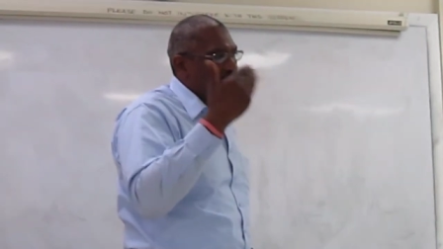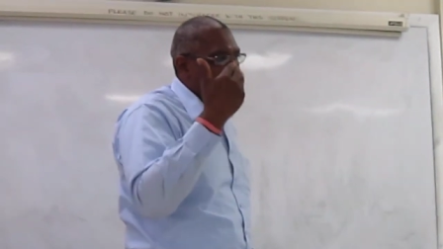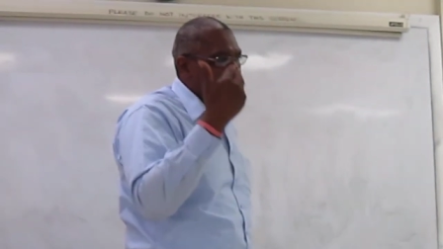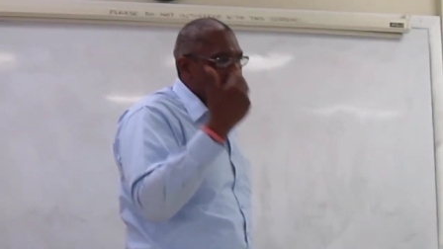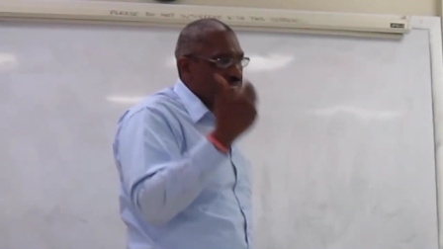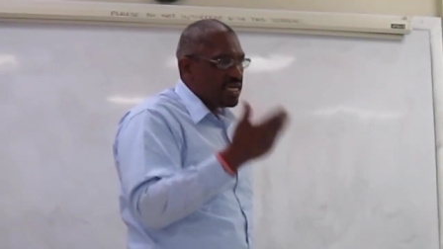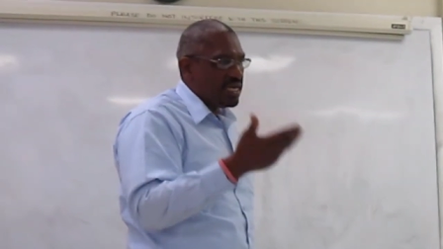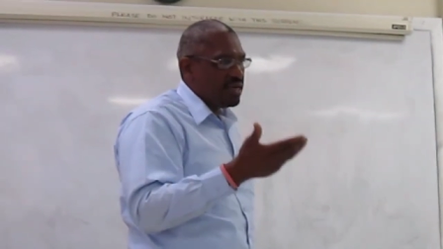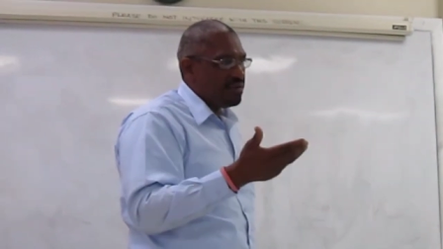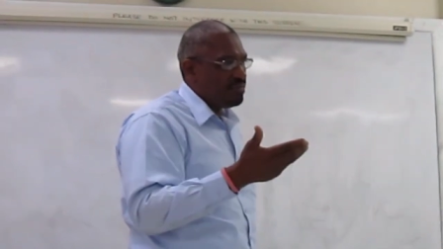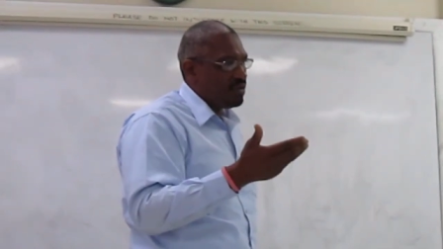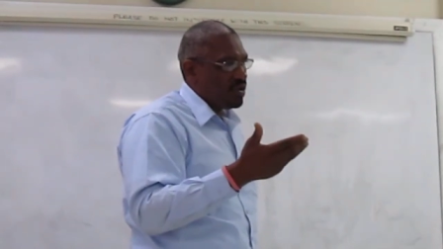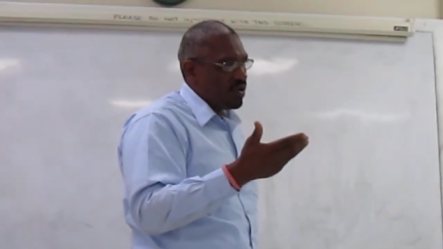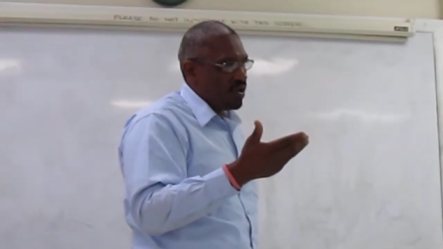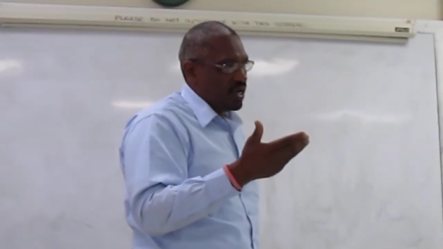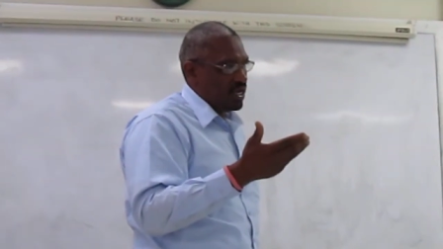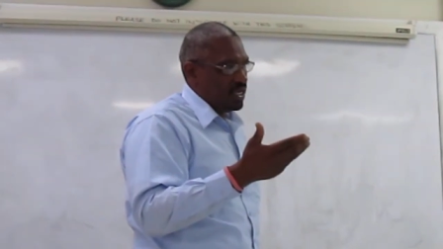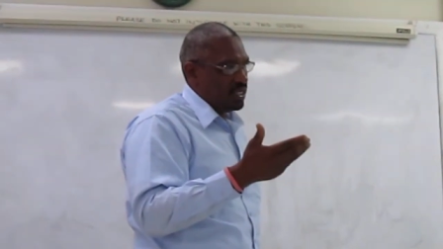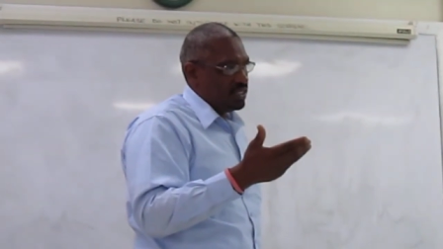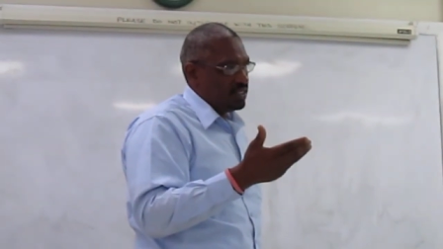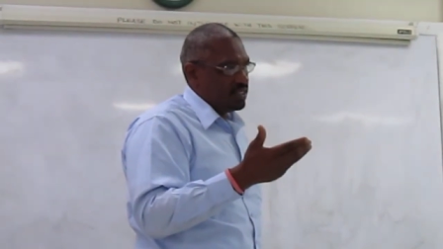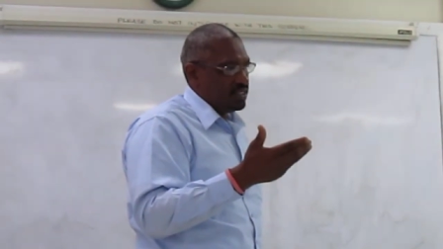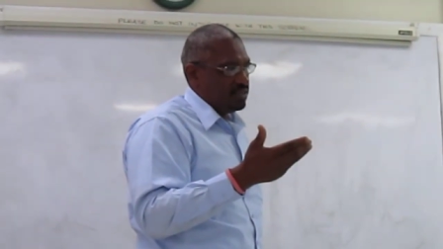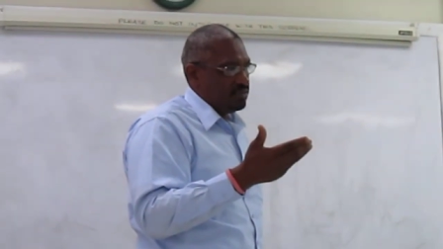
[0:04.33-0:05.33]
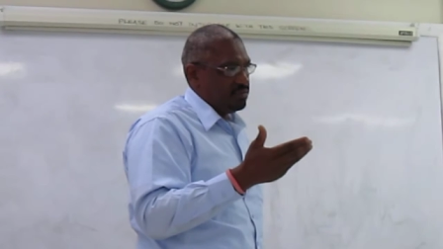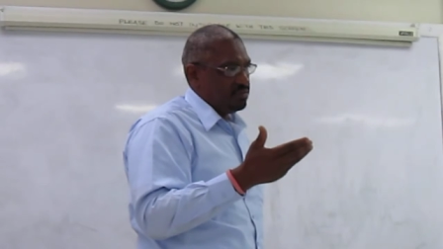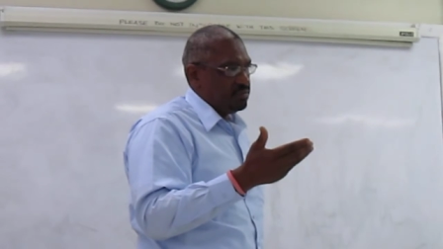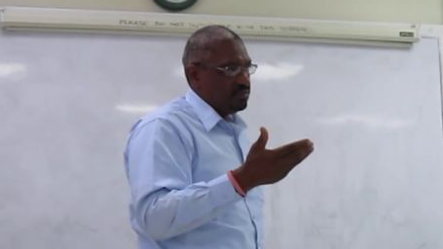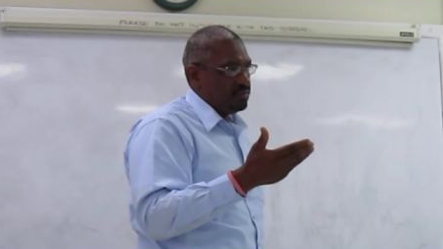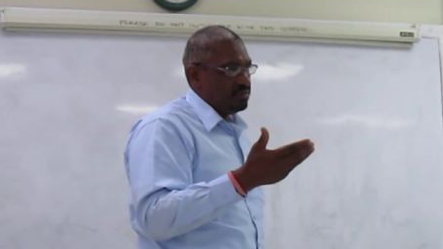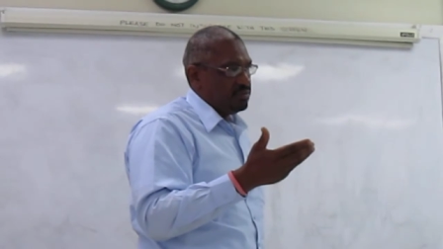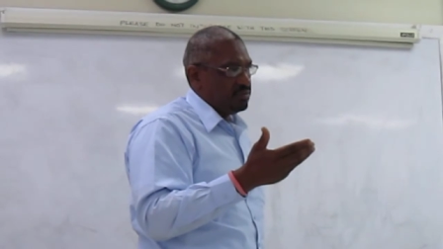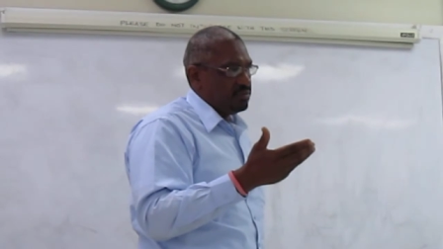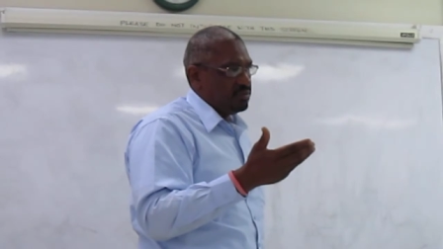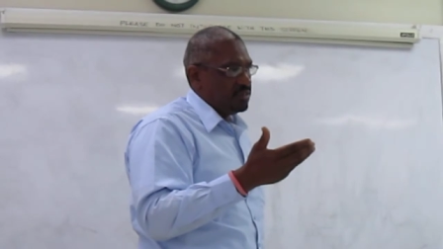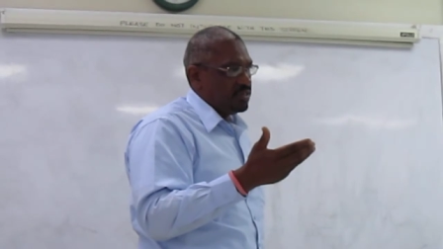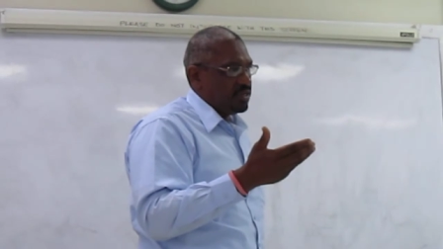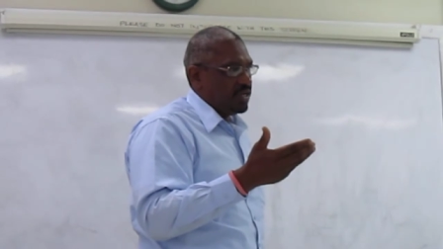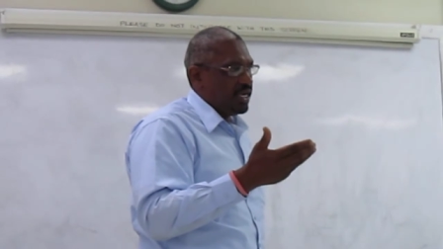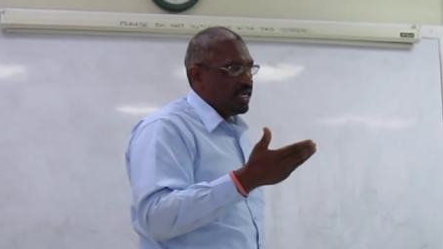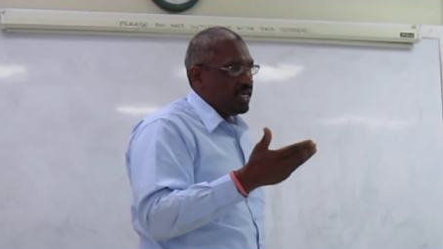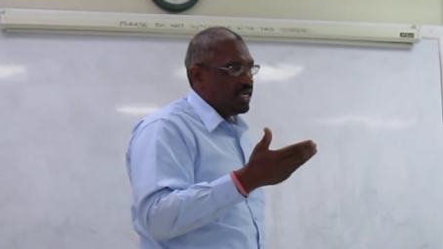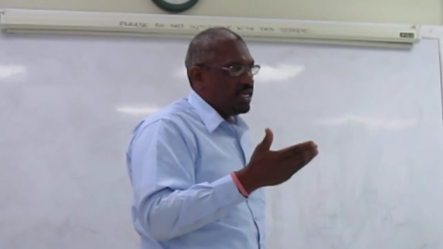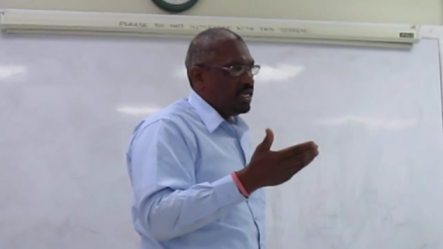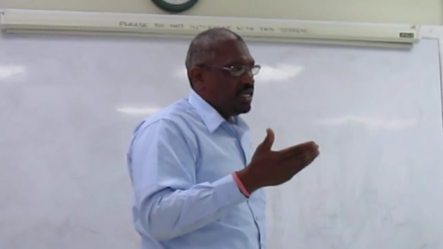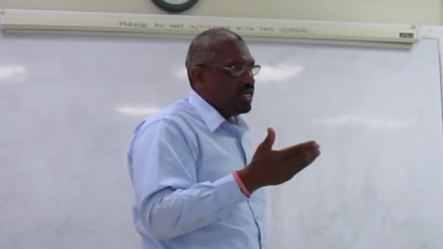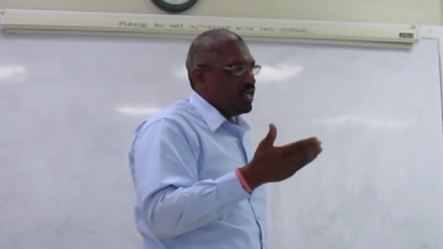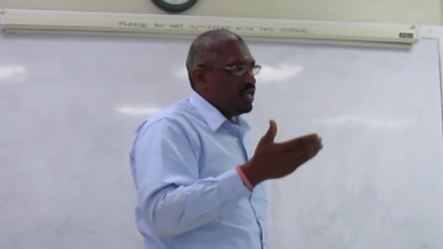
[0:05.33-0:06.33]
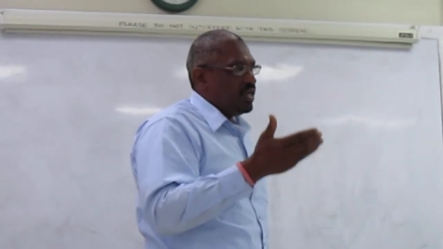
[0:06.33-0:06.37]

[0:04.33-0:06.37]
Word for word: the same knowledge, right?